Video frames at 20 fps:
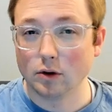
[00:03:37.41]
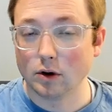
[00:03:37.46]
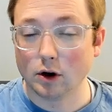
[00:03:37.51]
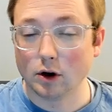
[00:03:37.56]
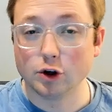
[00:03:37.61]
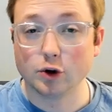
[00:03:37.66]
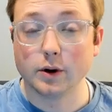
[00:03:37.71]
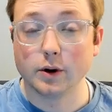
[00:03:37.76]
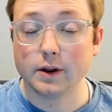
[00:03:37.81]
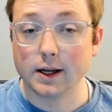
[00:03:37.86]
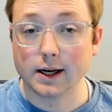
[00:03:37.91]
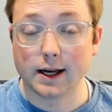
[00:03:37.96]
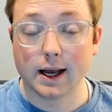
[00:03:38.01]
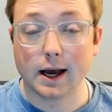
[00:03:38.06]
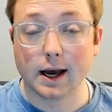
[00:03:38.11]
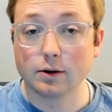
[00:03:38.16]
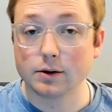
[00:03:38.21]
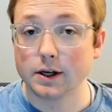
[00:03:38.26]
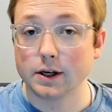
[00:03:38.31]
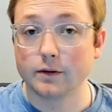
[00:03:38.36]
are doing the
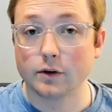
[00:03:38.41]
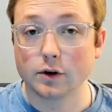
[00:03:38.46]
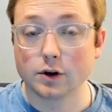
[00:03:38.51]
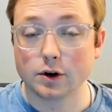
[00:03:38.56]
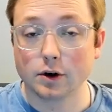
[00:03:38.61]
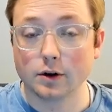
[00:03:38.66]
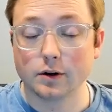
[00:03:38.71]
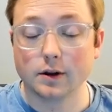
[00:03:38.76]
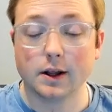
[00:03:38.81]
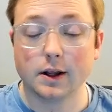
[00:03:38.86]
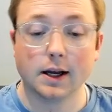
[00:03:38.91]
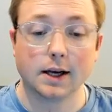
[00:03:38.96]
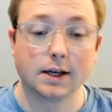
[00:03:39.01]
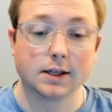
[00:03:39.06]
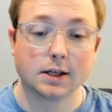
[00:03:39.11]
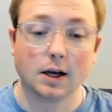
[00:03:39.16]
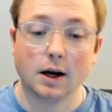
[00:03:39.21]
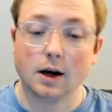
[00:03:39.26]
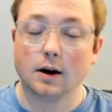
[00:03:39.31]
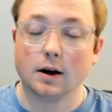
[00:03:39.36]
accounting for certain things,